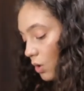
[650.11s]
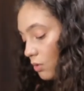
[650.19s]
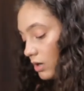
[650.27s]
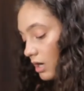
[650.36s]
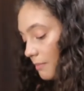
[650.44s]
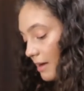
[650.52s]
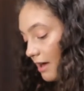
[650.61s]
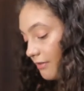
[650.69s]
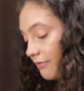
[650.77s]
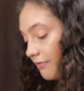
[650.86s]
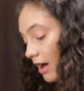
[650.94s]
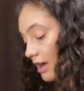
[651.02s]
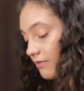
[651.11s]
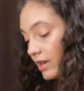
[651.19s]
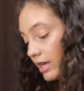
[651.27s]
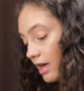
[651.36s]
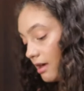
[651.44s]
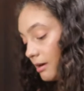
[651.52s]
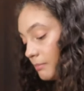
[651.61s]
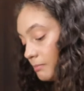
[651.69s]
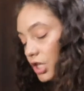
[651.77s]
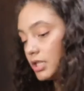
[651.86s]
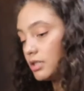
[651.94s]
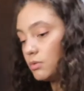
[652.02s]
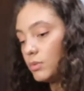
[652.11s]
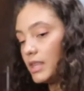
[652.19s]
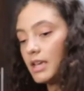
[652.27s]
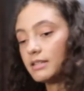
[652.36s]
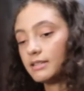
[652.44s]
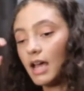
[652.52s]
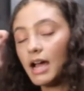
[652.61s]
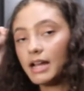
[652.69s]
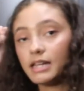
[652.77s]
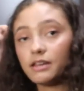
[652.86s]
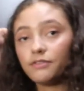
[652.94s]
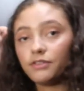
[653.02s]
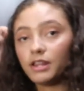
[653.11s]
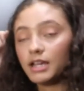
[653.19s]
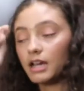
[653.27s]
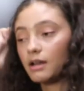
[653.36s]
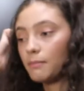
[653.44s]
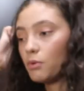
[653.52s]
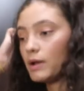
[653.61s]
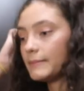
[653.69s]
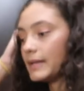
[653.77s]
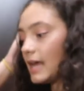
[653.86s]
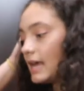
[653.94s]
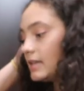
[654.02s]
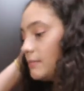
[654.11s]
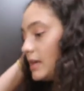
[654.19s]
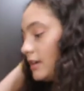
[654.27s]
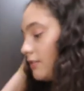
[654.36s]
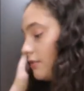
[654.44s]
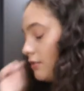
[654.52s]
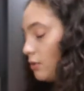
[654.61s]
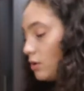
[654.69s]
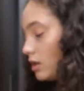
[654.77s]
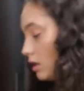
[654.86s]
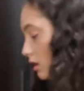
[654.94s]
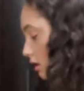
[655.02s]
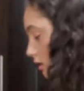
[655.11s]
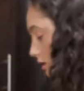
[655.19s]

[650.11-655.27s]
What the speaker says: woke up at 5 a.m. just with anxiety for like an appointment I had to make for